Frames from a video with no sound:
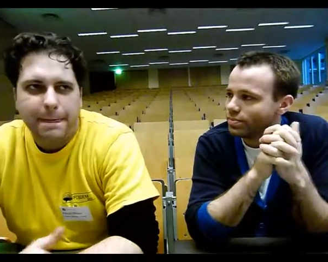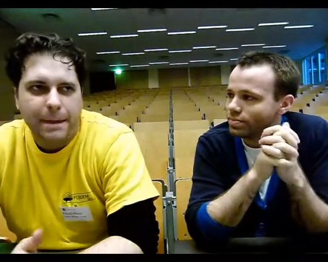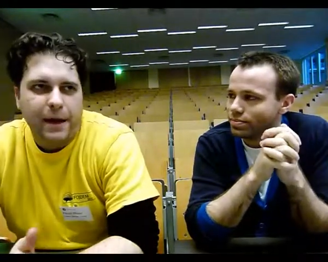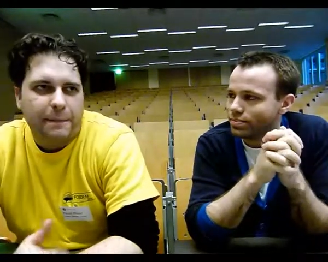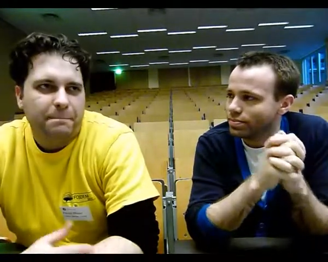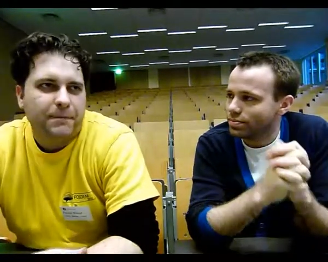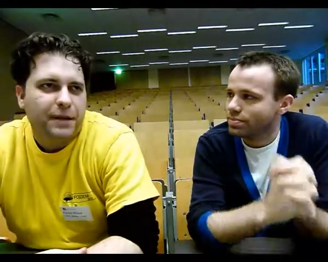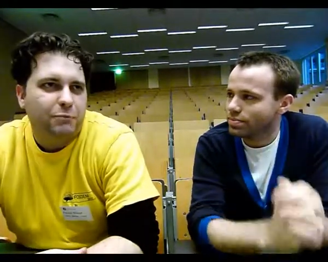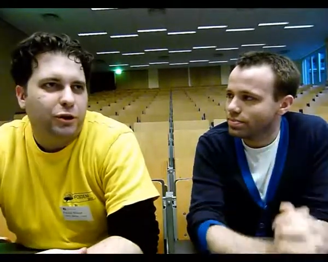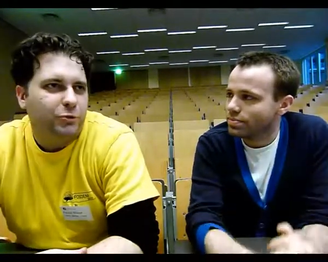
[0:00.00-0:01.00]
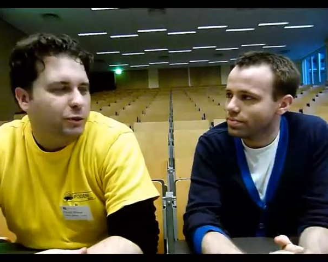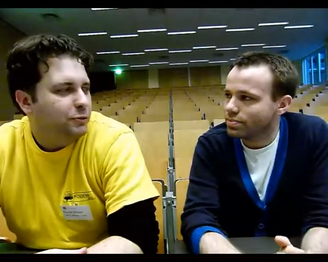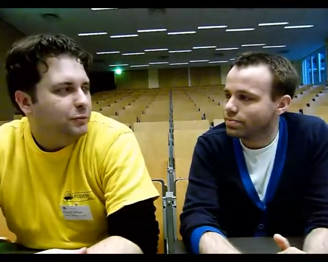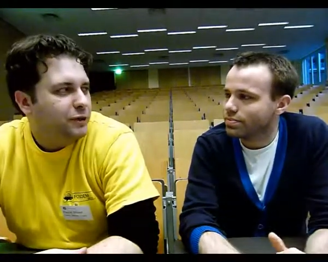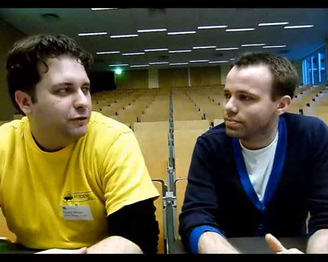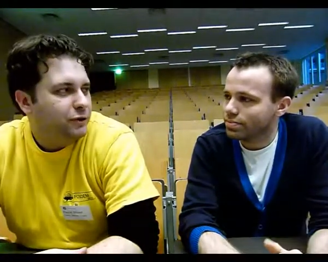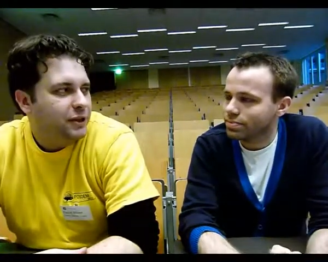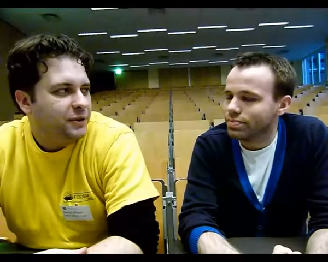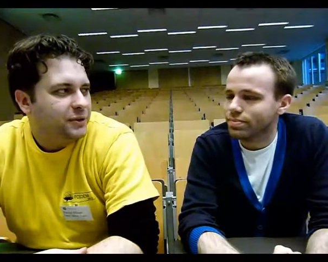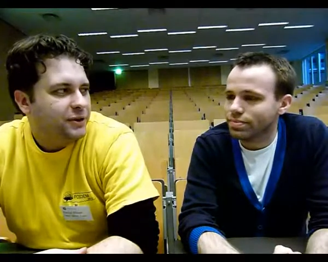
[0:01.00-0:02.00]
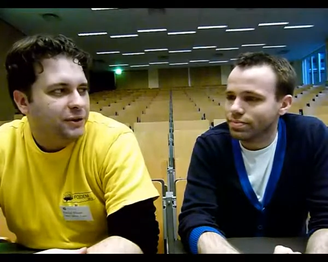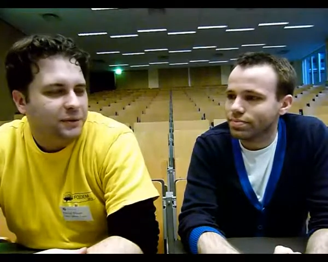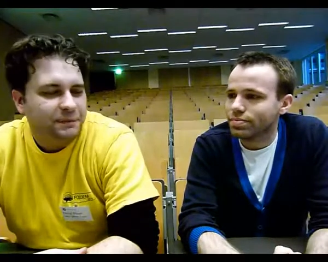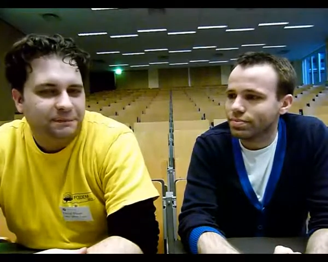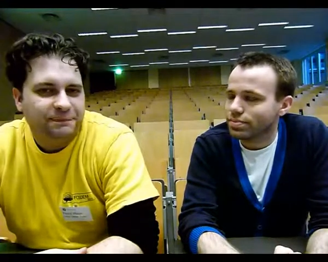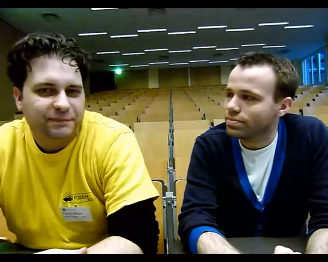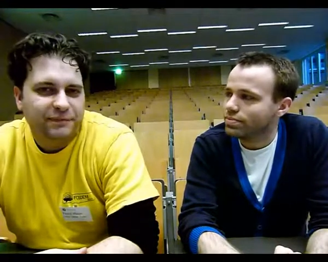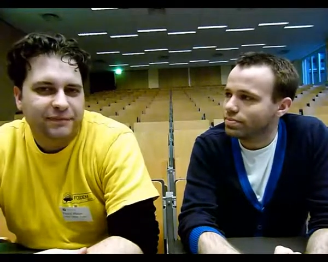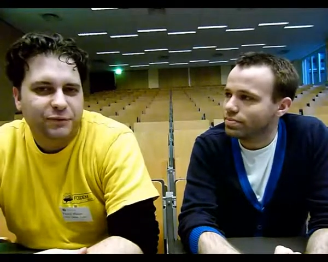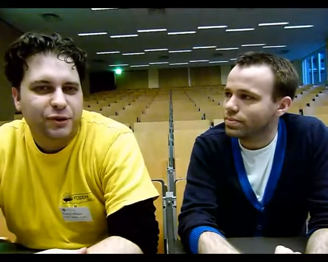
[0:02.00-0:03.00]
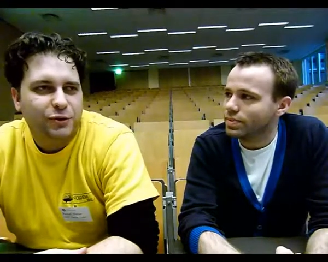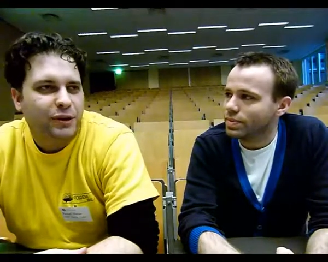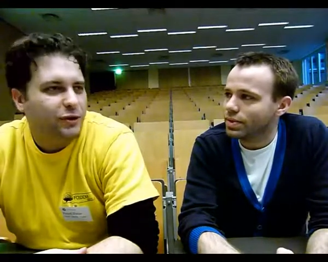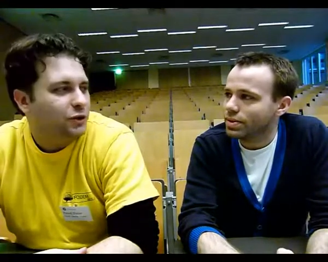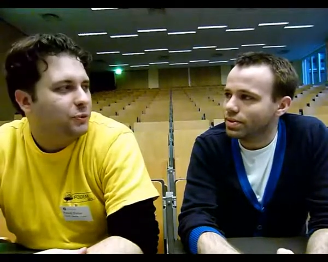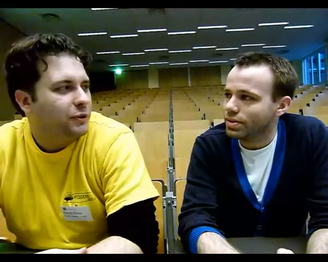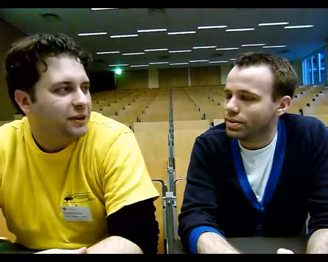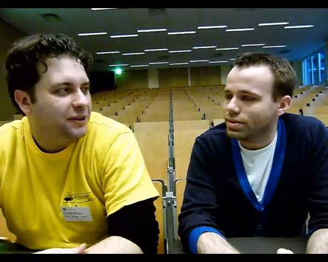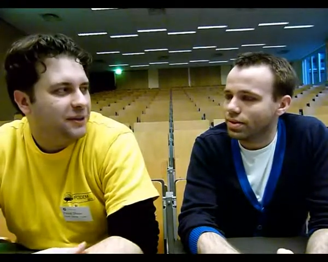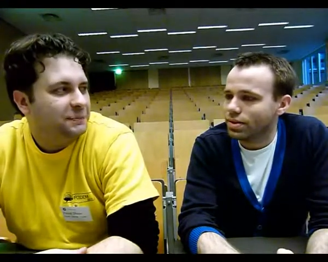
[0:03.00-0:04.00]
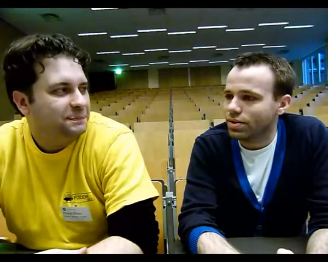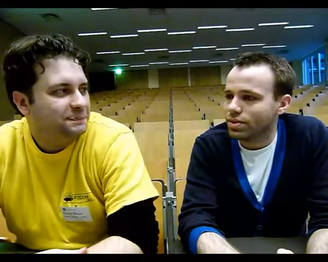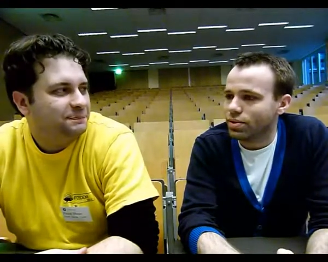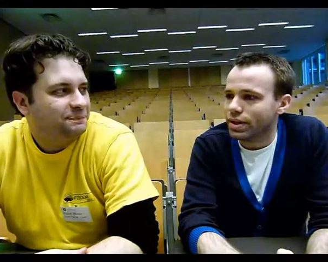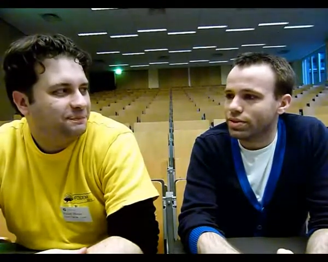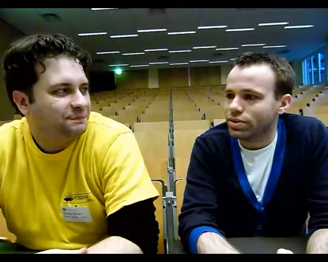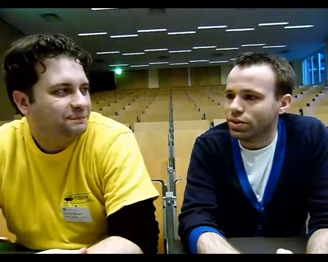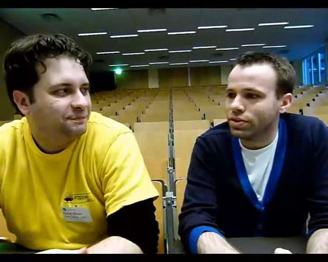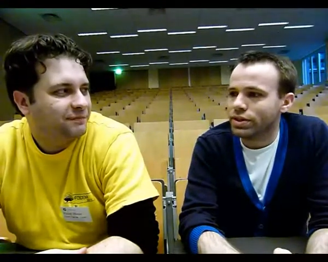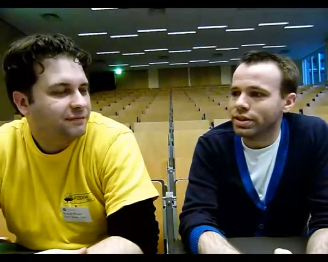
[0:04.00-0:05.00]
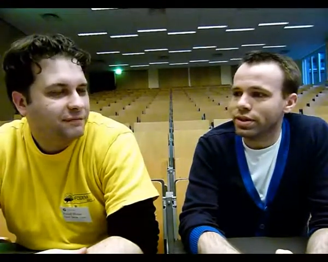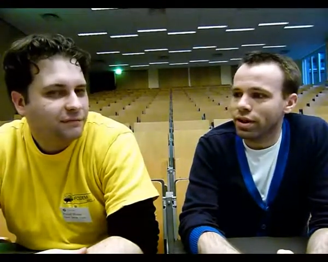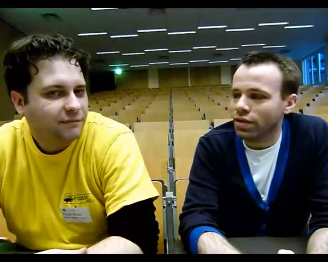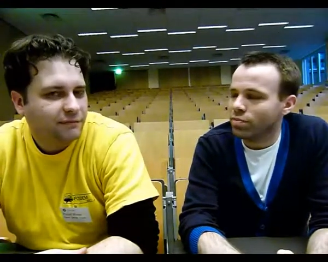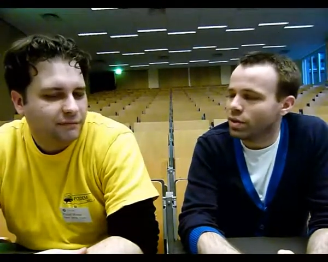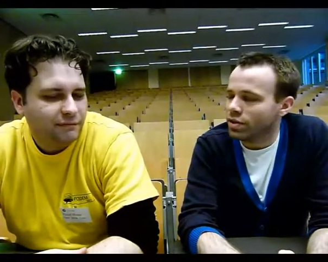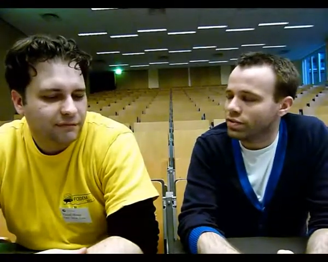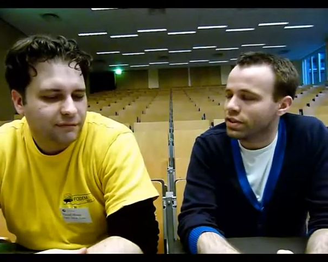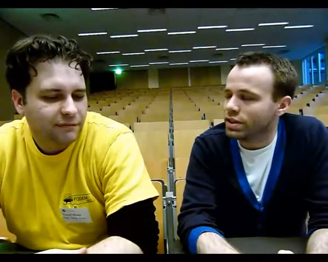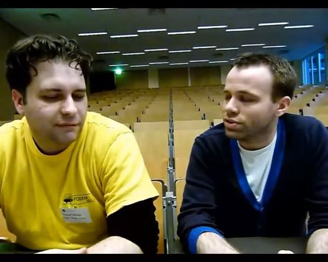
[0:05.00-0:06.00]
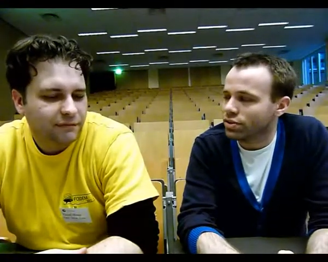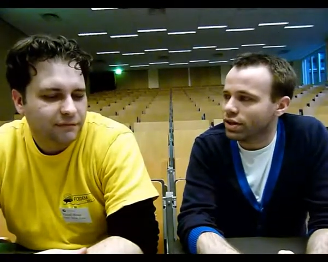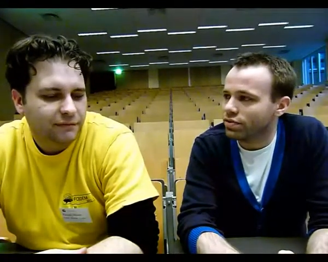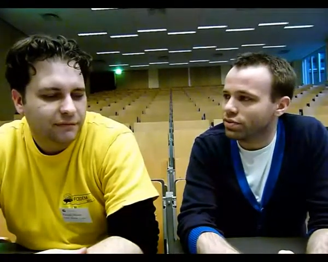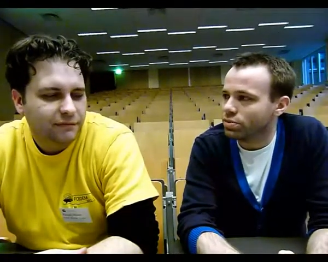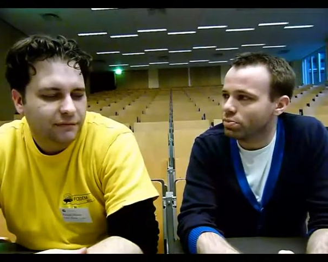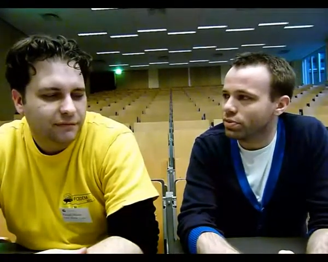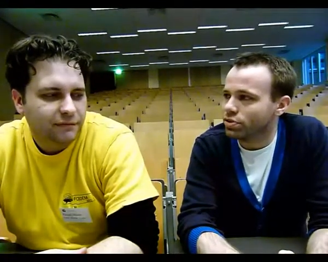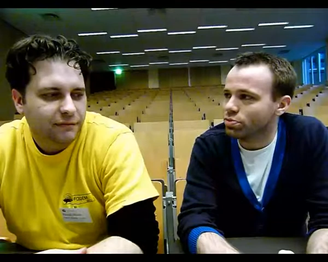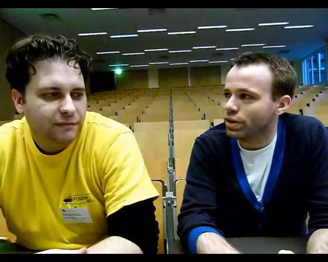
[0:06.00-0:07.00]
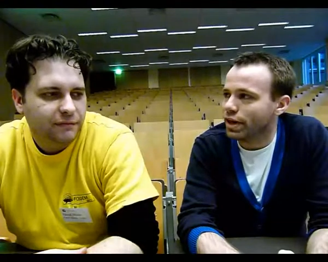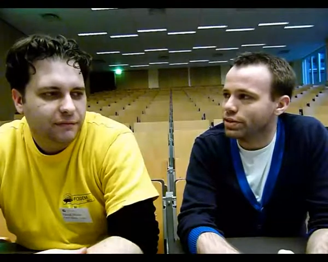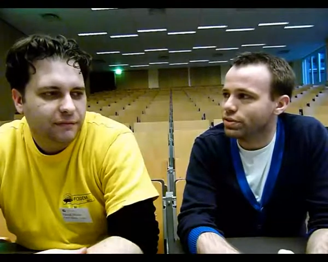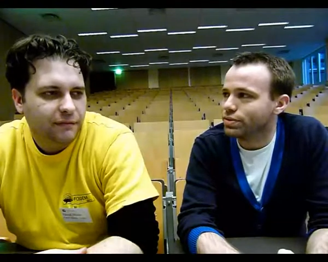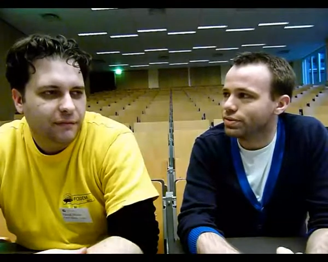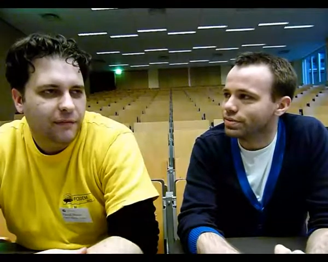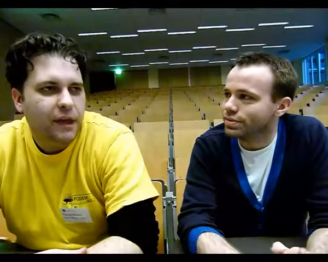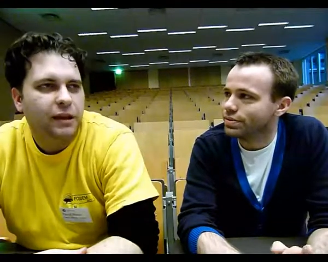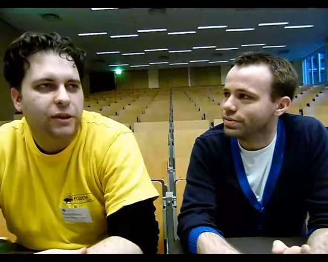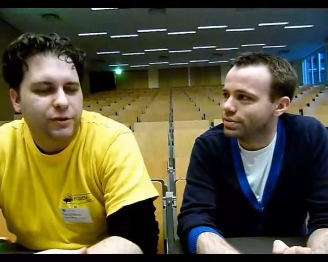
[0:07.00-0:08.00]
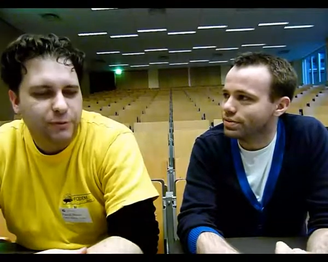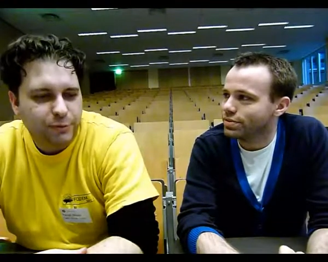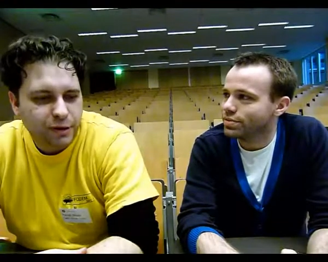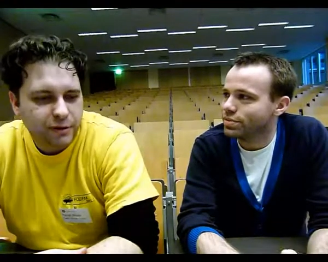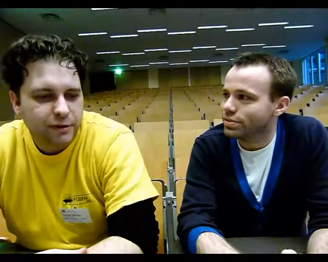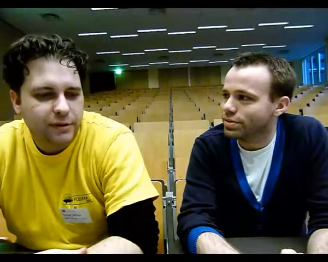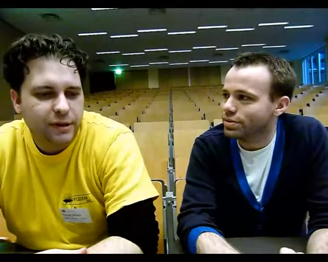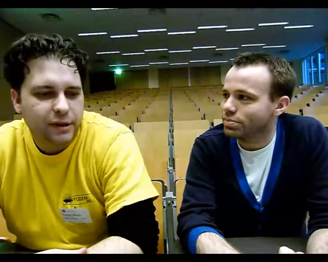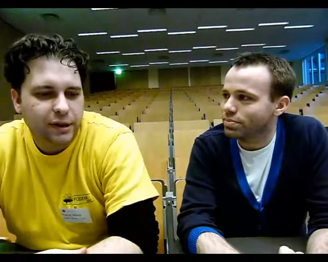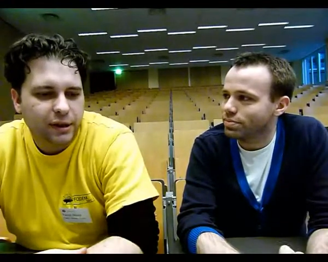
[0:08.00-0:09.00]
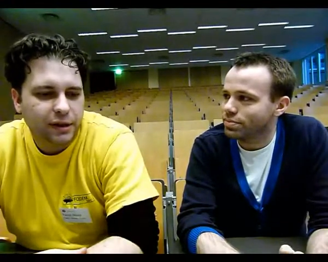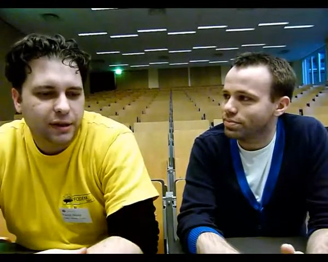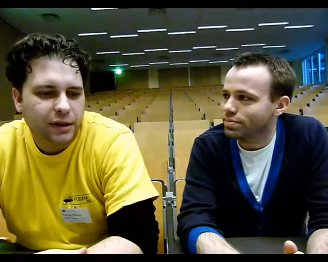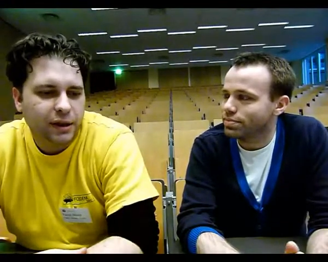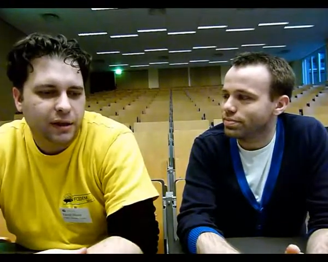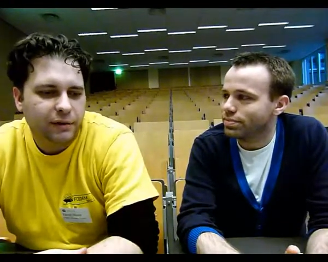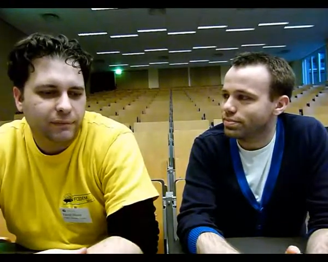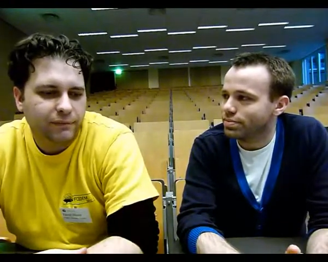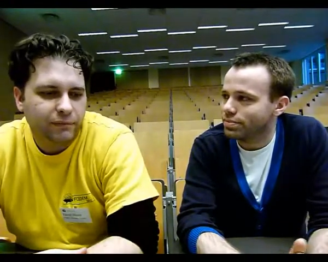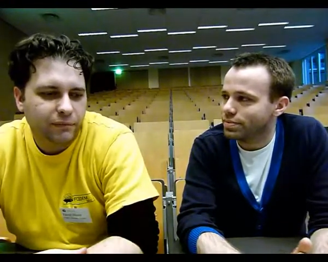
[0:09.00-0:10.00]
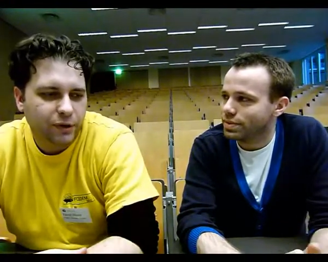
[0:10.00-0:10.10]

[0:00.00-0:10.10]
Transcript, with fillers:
Speaker 1: yeah, more and more people every year, so we're trying to cope with it now.
Speaker 2: All right, so you need a lot of money for that, so you have some sponsors behind you.
Speaker 1: There are some sponsors, indeed, um,